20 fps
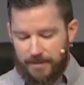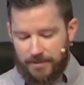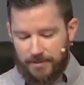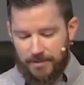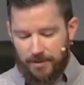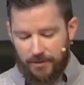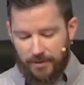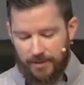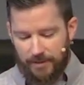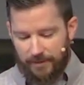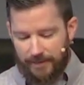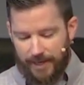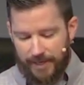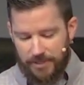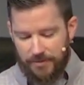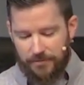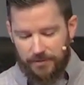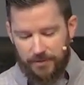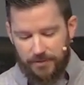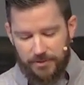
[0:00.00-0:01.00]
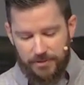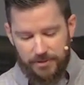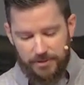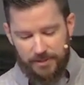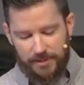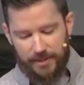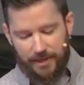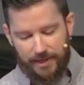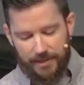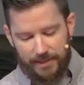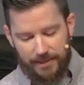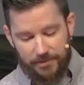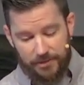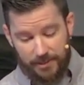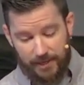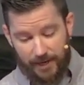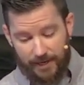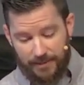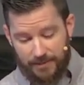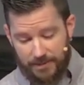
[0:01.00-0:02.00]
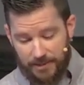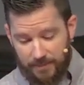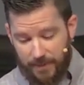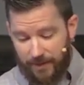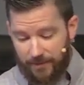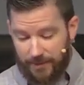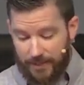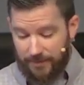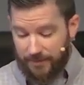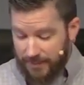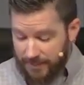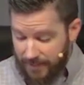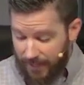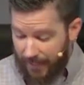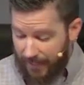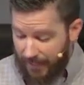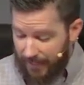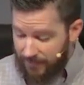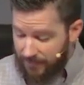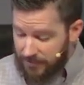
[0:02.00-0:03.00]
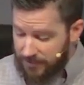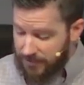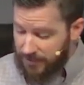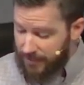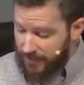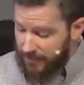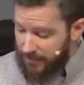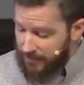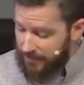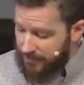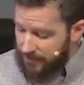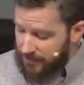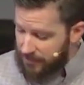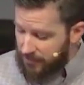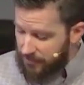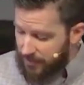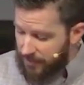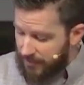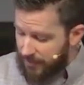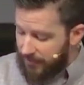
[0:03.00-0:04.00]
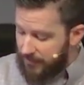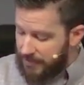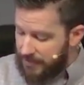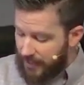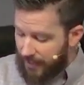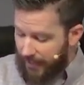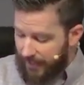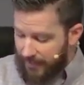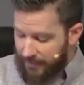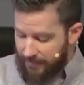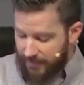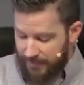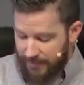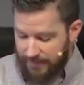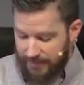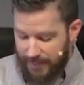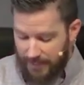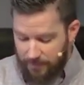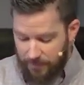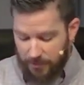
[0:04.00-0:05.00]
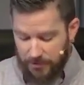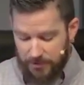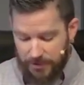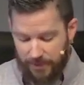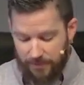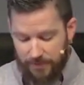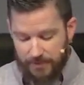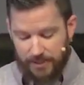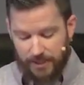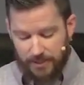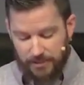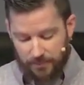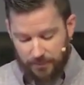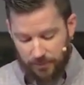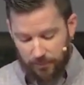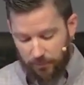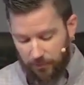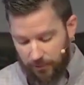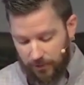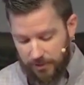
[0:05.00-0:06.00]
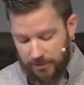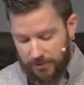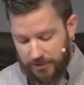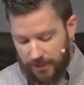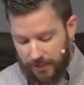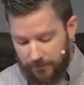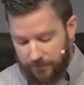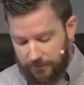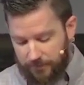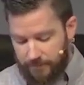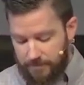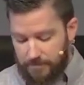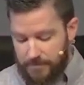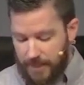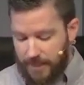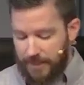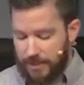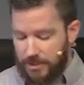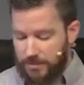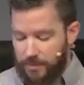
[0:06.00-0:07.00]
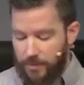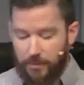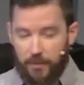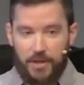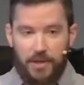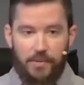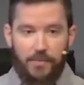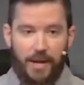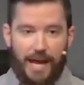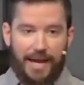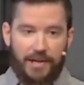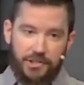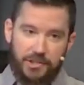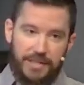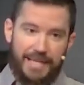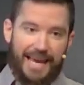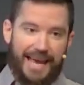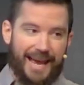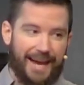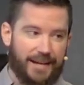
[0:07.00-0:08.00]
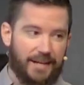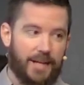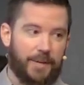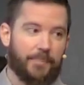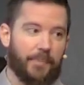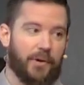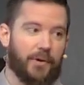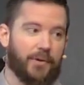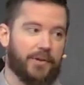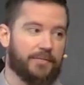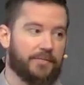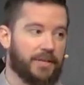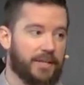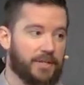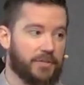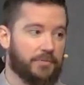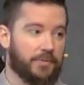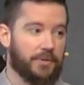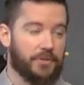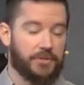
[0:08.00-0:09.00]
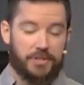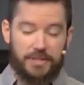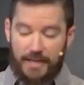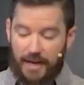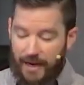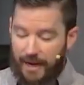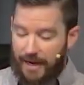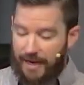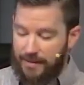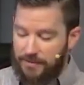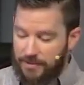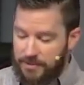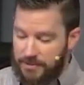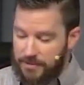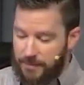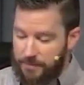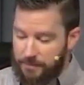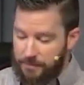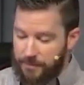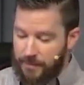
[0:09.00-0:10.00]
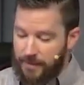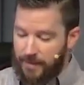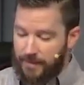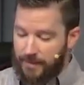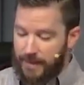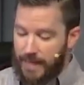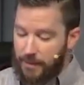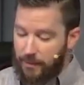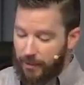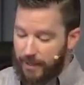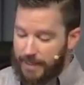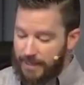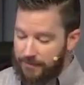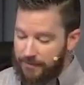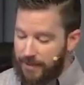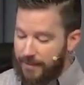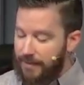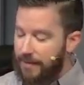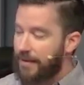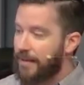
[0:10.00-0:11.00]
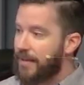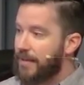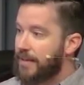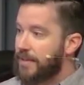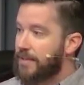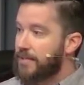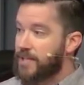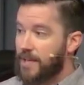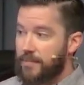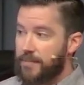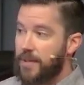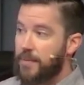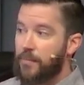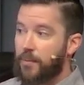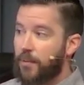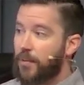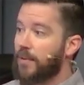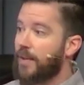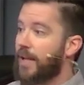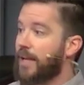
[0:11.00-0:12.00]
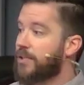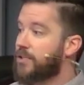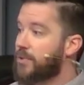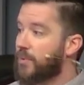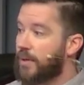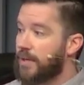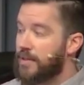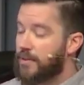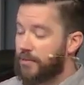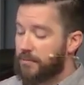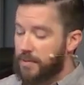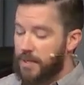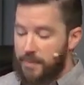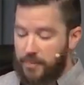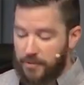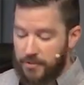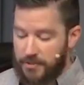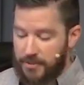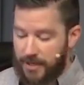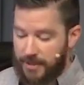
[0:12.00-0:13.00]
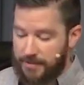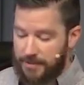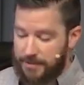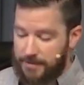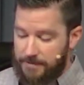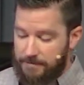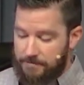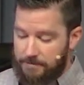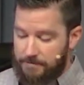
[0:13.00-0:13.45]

So in the last verses, God gives guidance about giving tithes. So we think of a tithe as 10%, because that's what the word itself means. But when you actually add up all of Israel's tithes, they were giving something more like 23%.